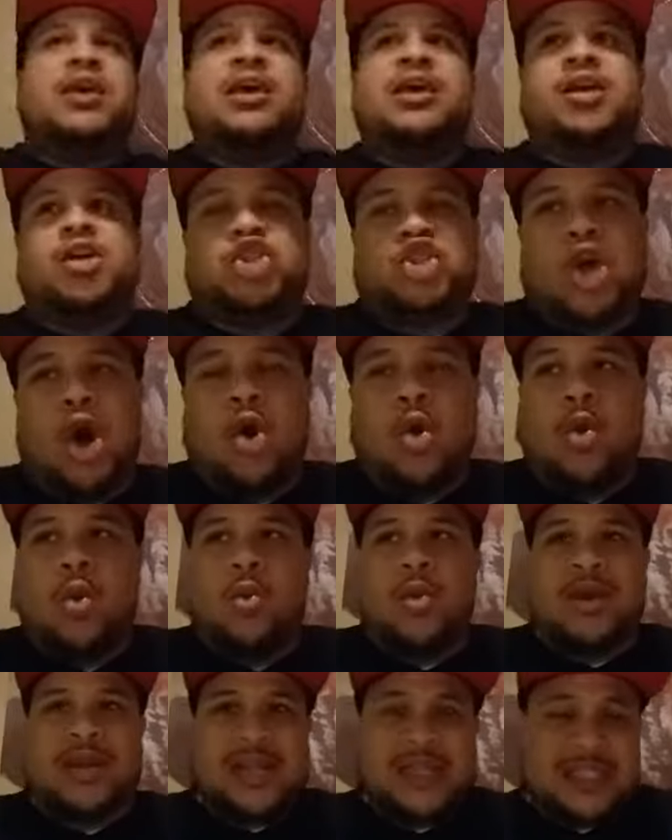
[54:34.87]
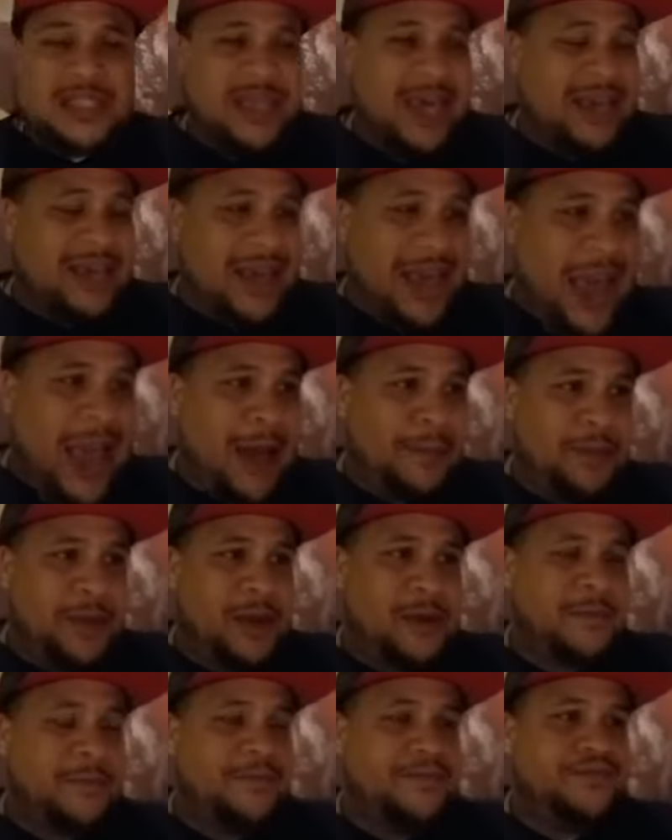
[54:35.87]
So when this thing
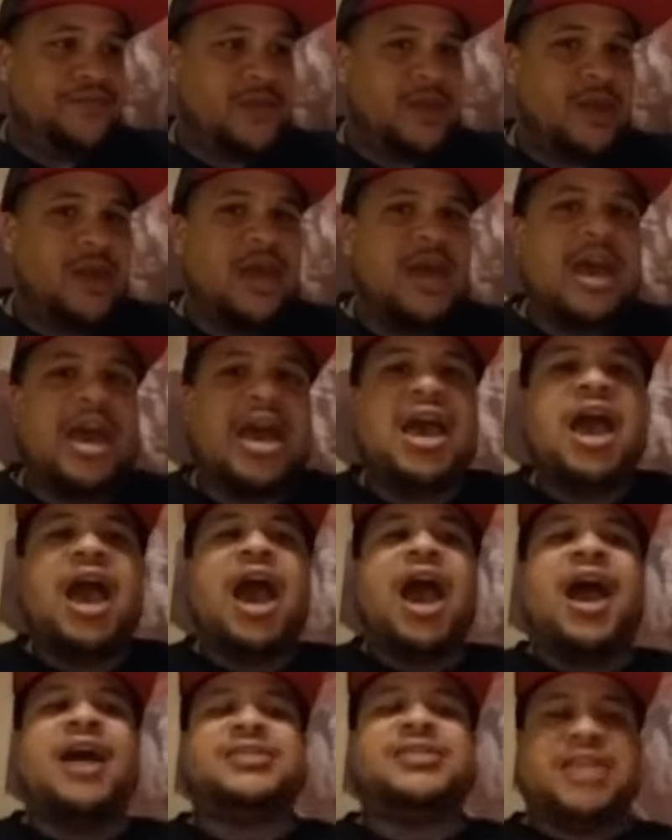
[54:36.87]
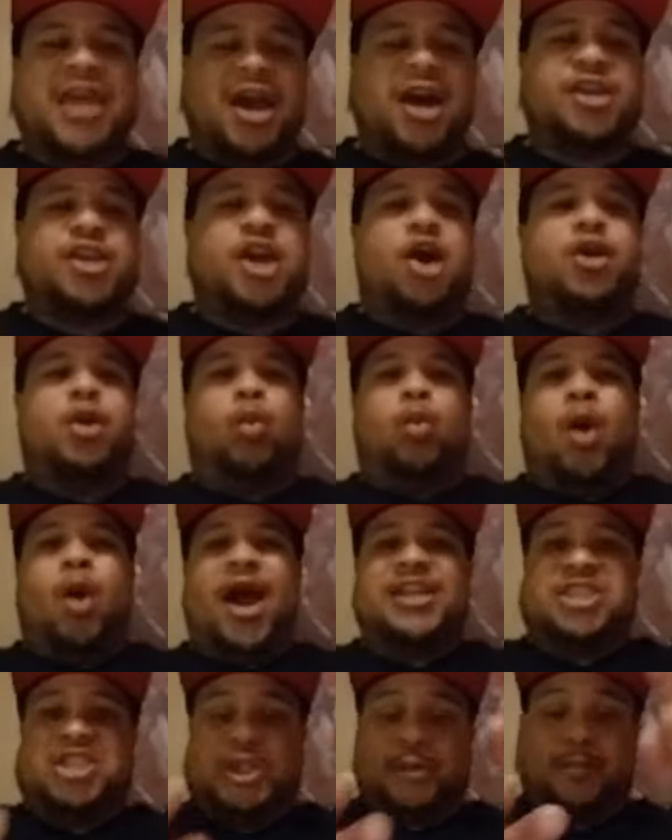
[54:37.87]
happened, I tell y'all to
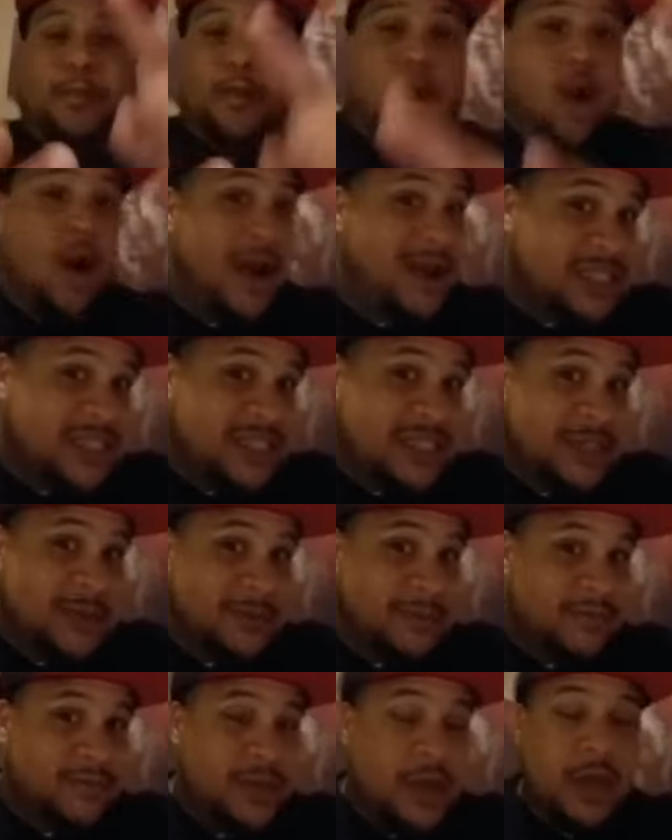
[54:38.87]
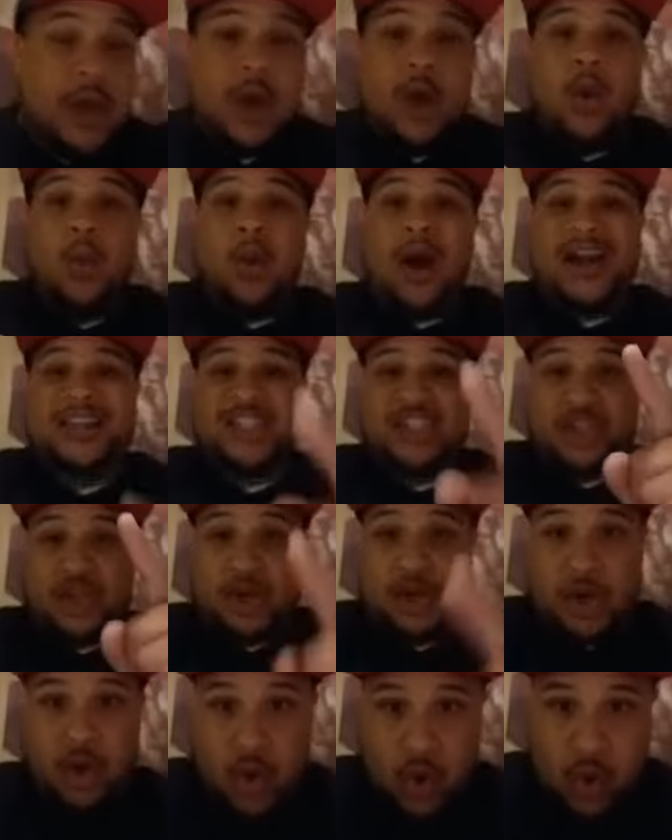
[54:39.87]
watch sports, watch the
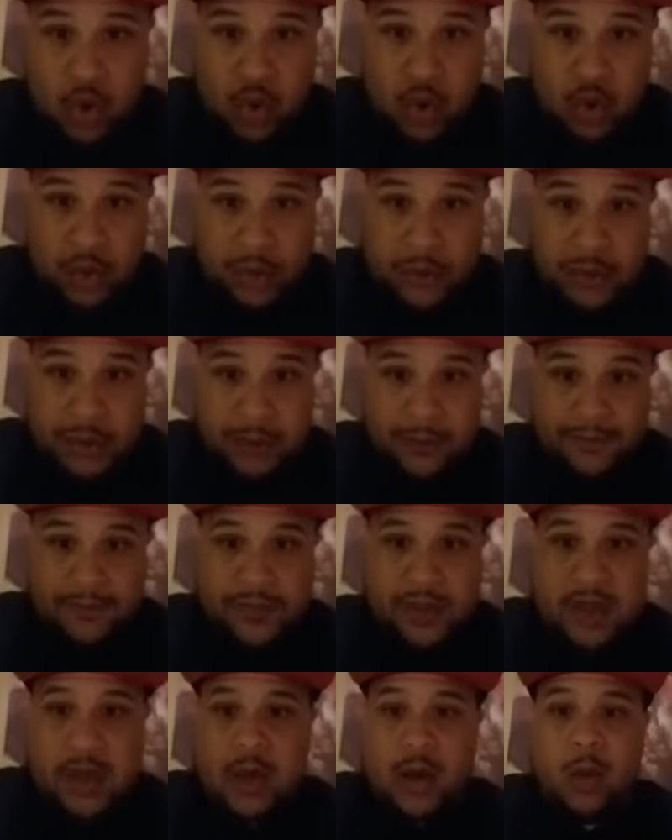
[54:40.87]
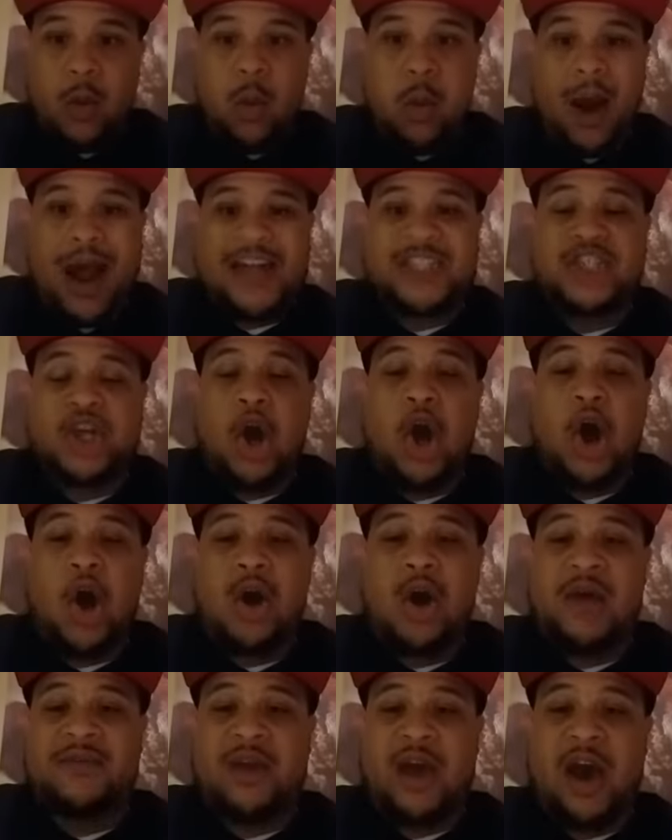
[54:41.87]
news, watch all
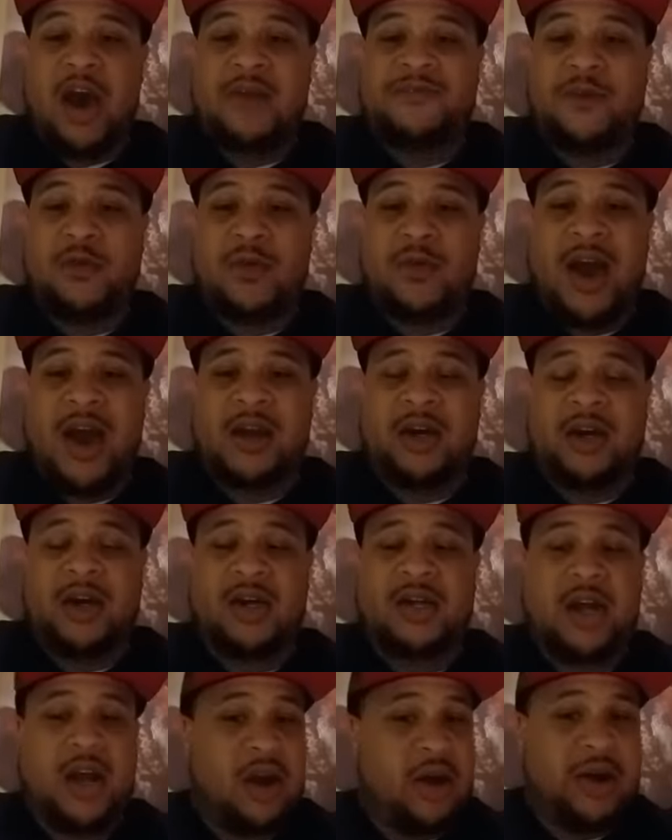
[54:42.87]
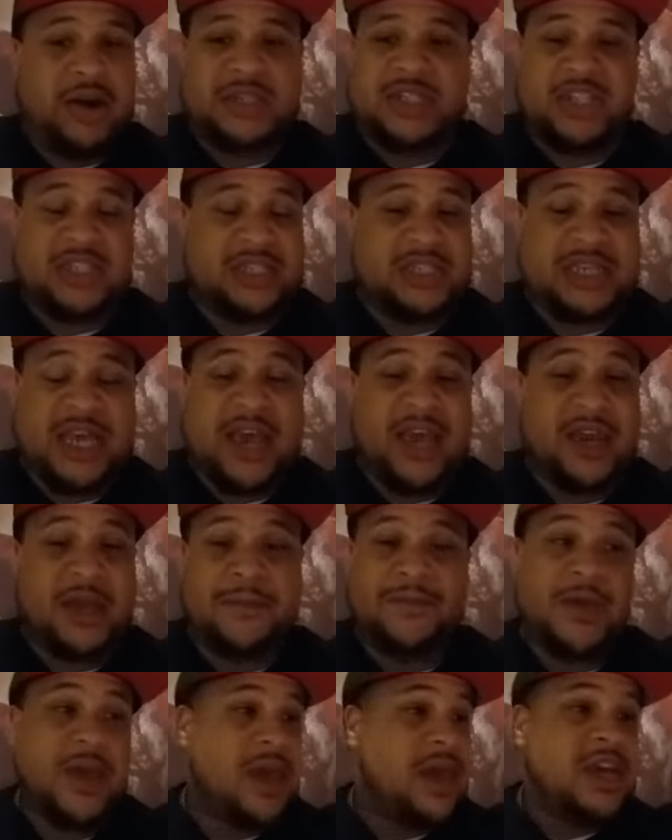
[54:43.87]
of it. Aunt Veronica Harris just said it.
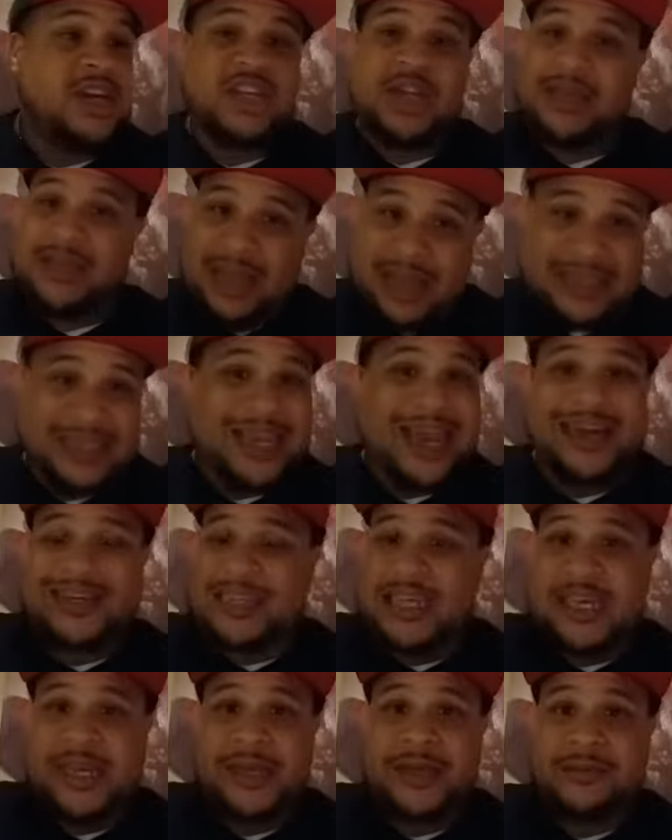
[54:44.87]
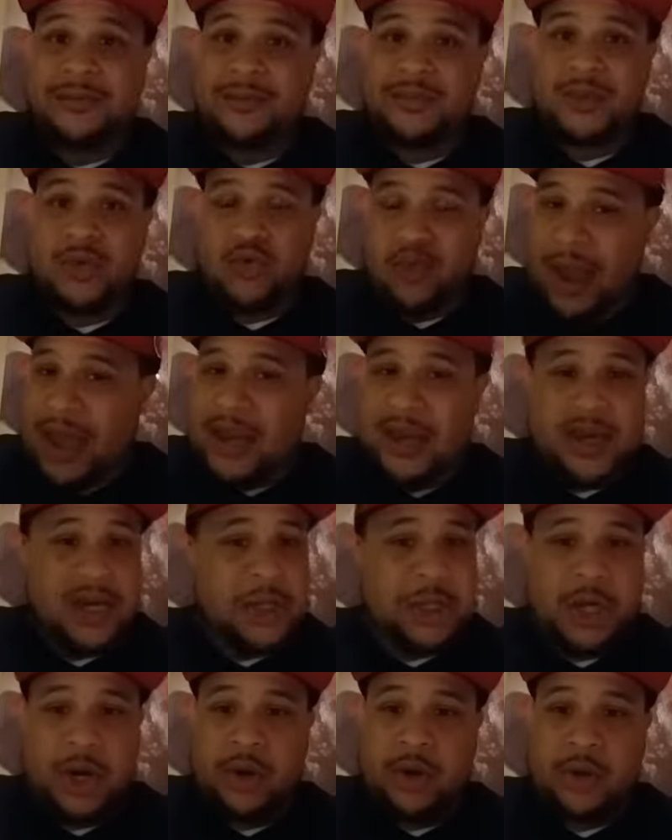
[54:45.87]
Yes, I did. Right in the
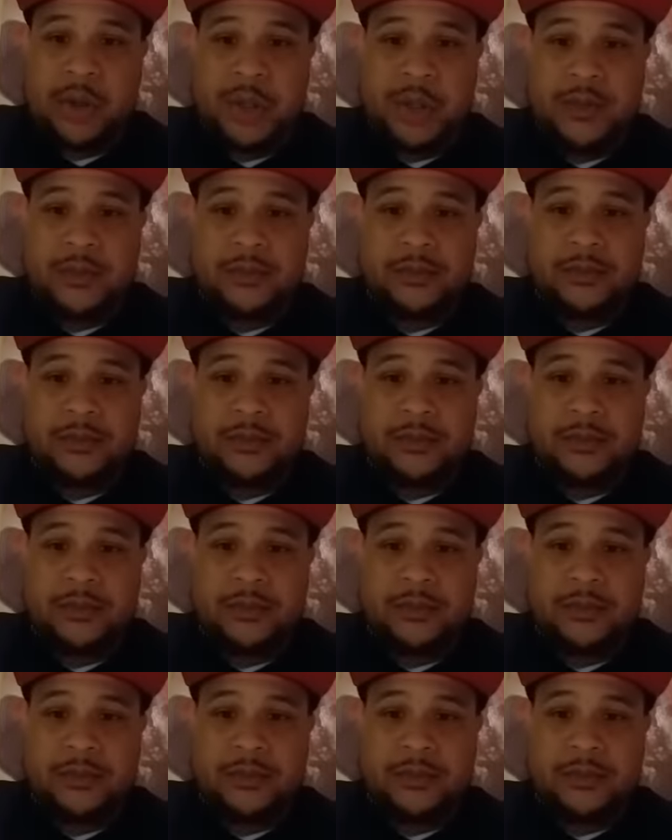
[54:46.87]
church.